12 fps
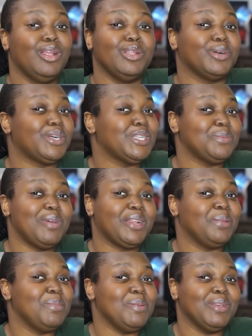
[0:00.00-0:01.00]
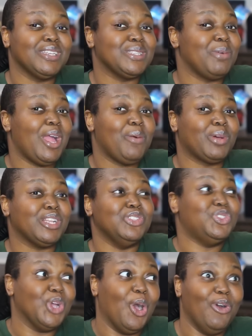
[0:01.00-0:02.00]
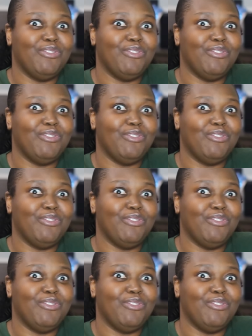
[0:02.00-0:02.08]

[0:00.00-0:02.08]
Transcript: Lauren is better than me, because the way I would have dove